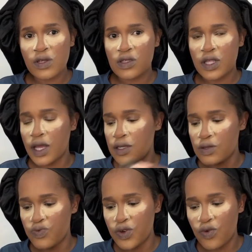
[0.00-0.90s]

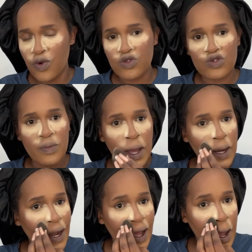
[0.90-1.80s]
days we go to market.
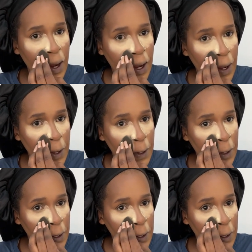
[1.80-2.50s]
Nah, guys,